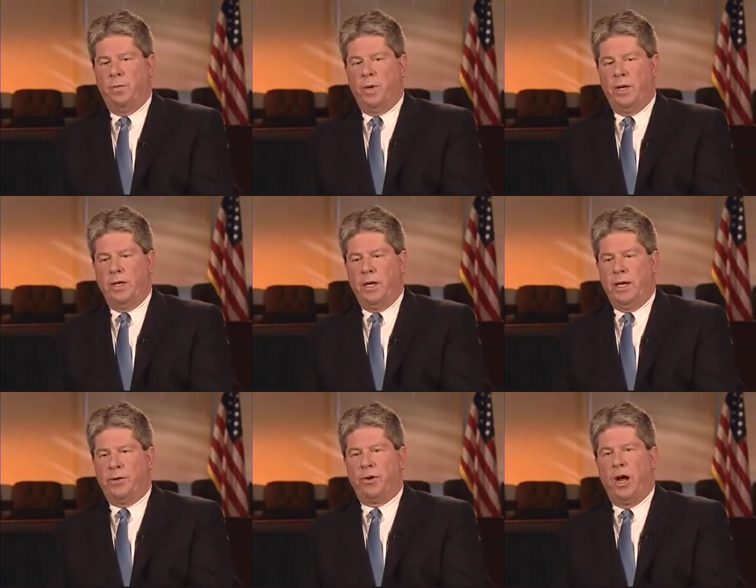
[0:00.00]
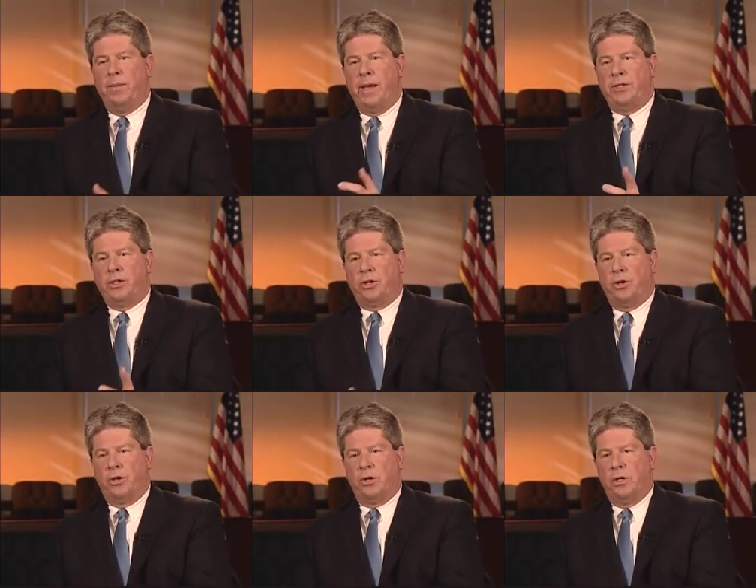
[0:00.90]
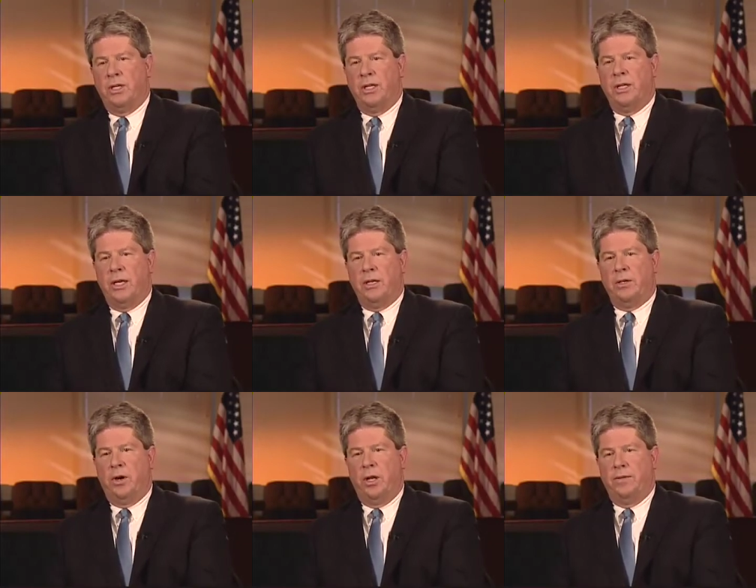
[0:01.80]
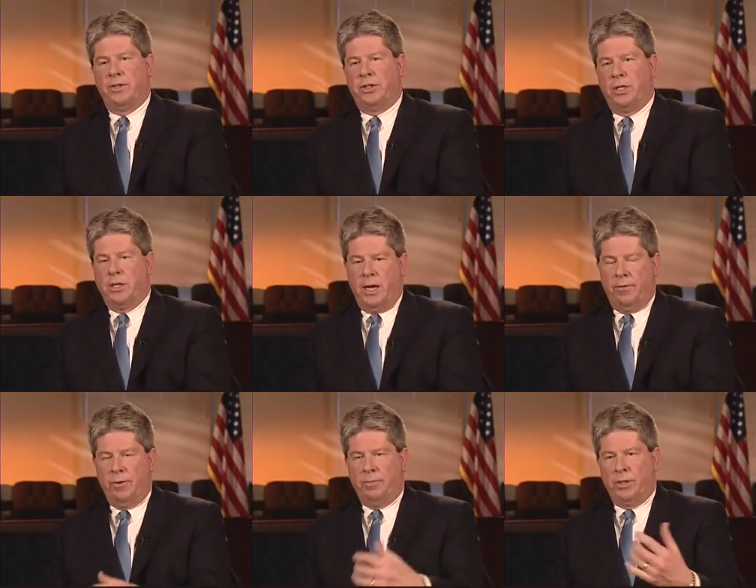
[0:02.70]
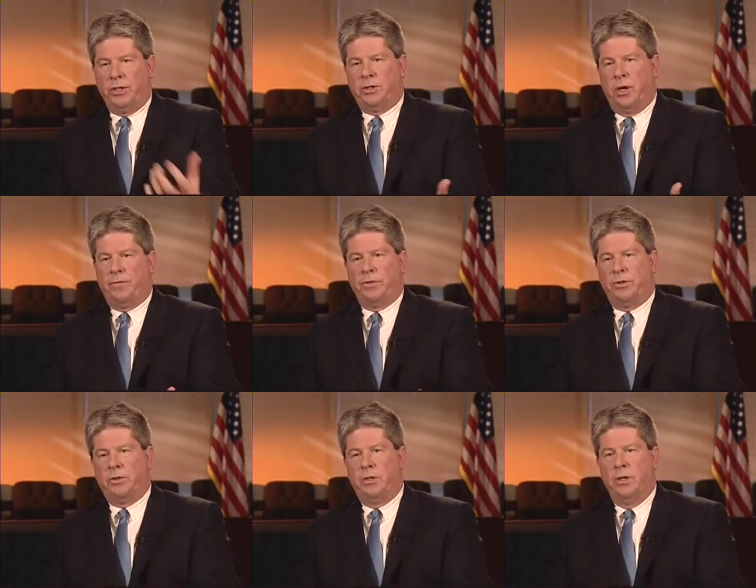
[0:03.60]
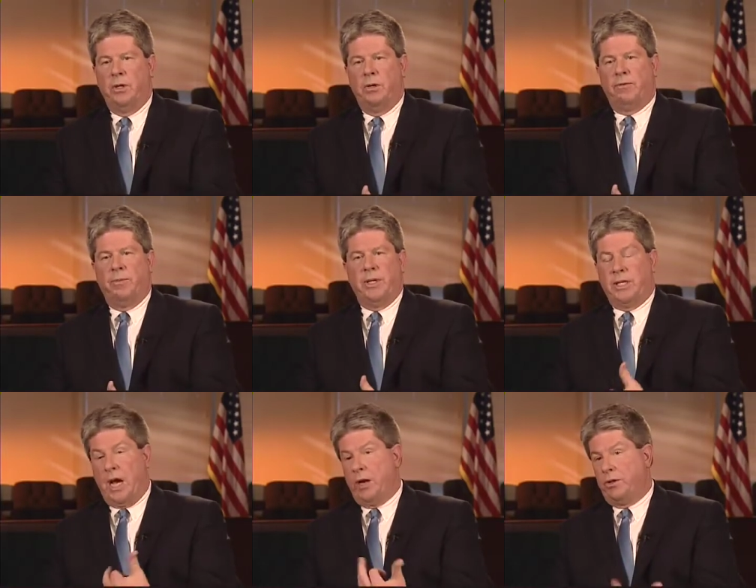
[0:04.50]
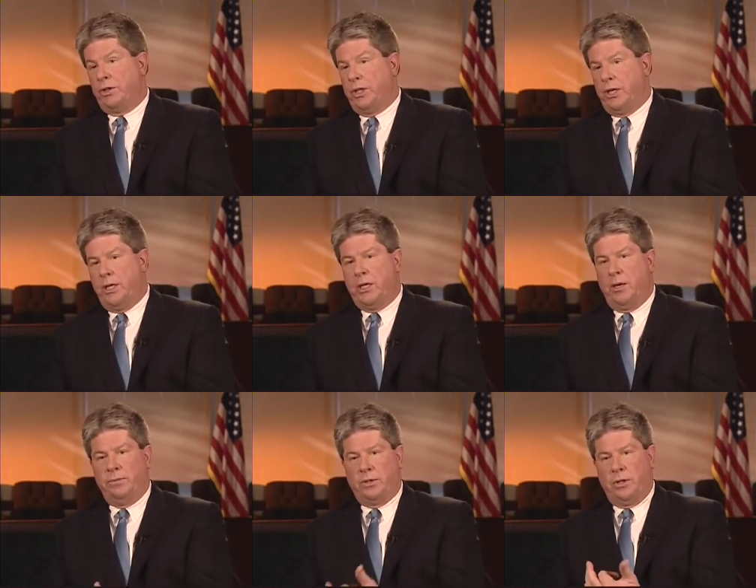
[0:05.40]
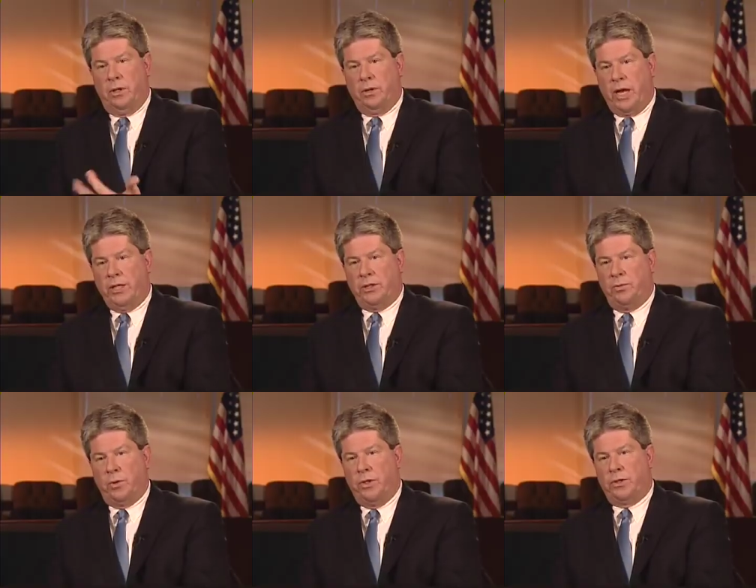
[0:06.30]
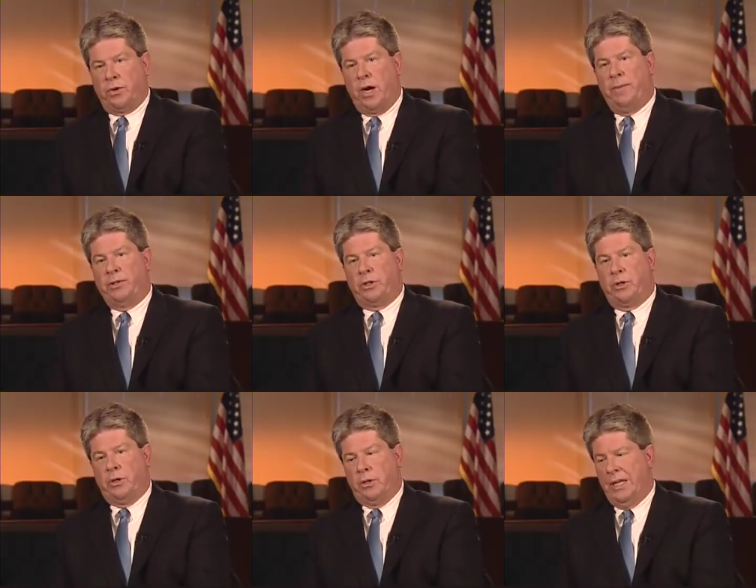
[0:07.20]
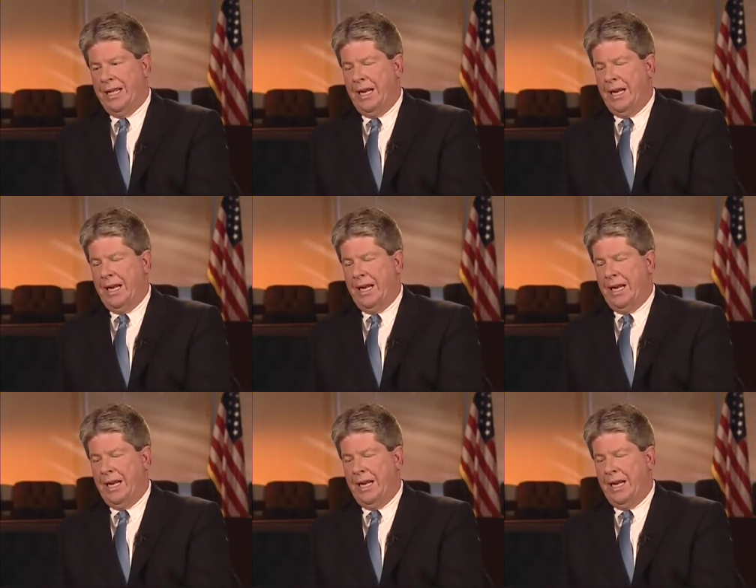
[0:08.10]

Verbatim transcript: when a crime has occurred, that all of a sudden every police officer from the entire city comes to the location where this crime has occurred,